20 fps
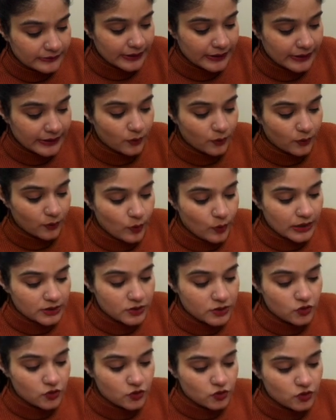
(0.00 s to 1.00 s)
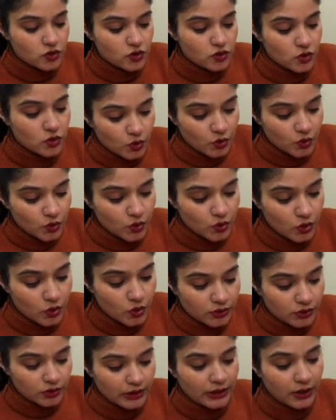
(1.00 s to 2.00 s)
1, 2,
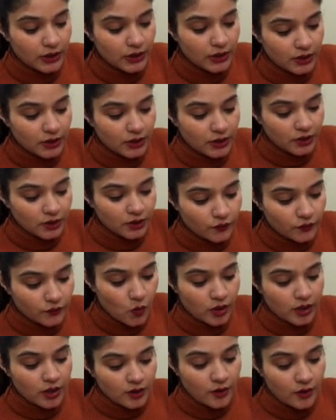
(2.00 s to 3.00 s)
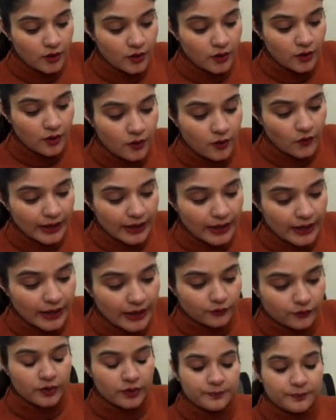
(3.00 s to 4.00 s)
3, 4, 5.
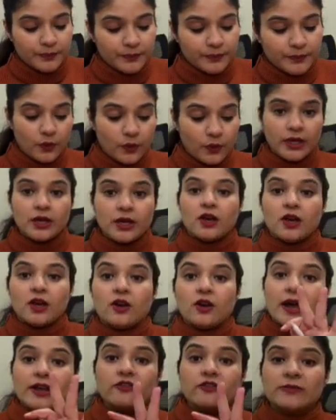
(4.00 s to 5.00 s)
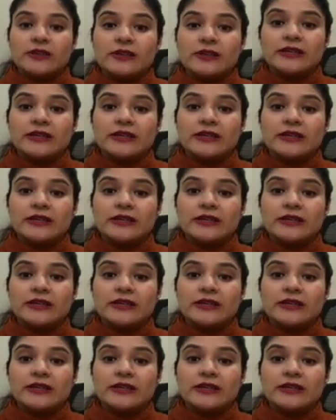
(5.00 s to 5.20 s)
Okay, 5 means